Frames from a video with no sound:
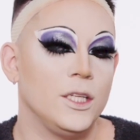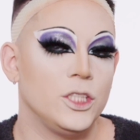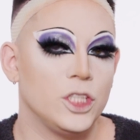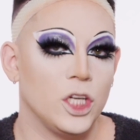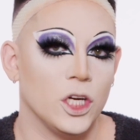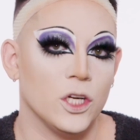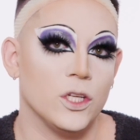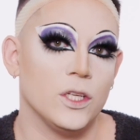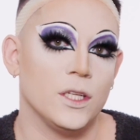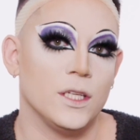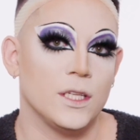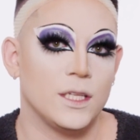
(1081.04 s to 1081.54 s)

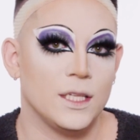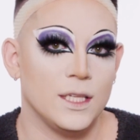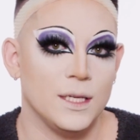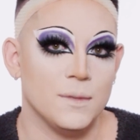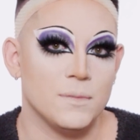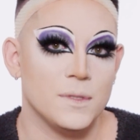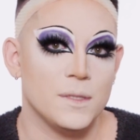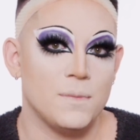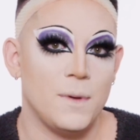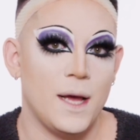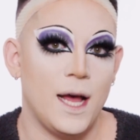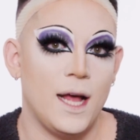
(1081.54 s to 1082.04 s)
Eternal
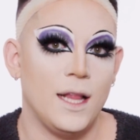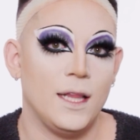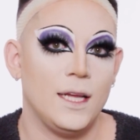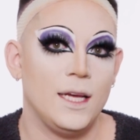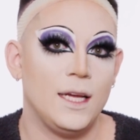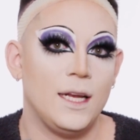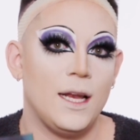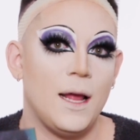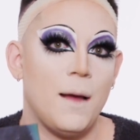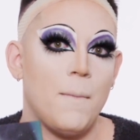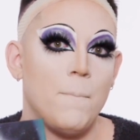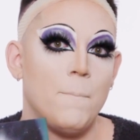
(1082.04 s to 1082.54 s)
Eclipse
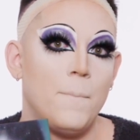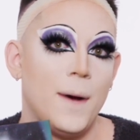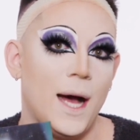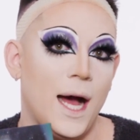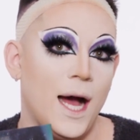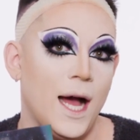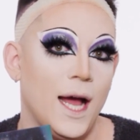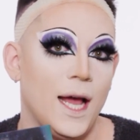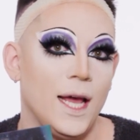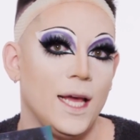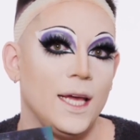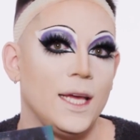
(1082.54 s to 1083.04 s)
palette
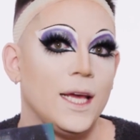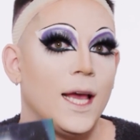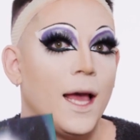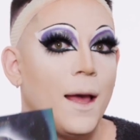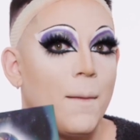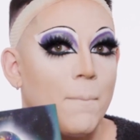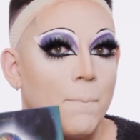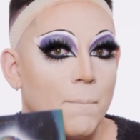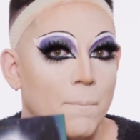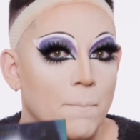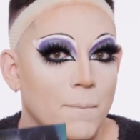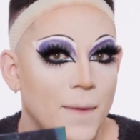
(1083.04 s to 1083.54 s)
by
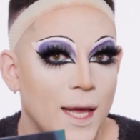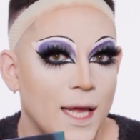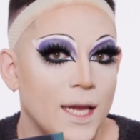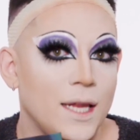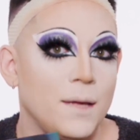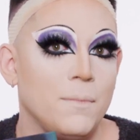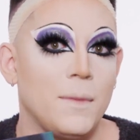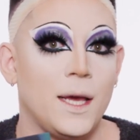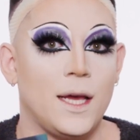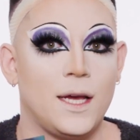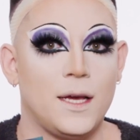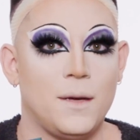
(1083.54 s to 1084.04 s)

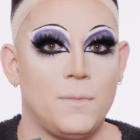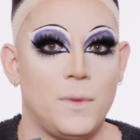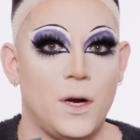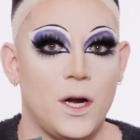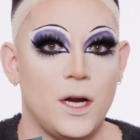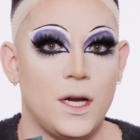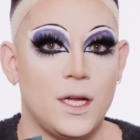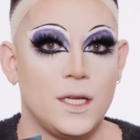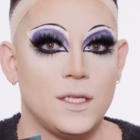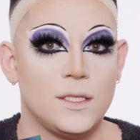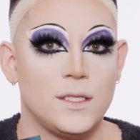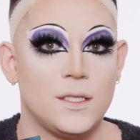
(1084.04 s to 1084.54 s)
Manny Makeup
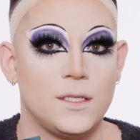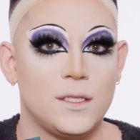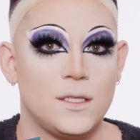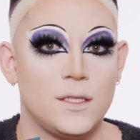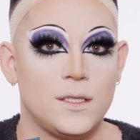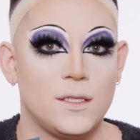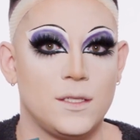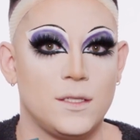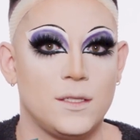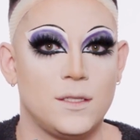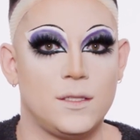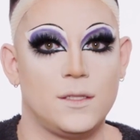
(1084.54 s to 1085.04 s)
Artist.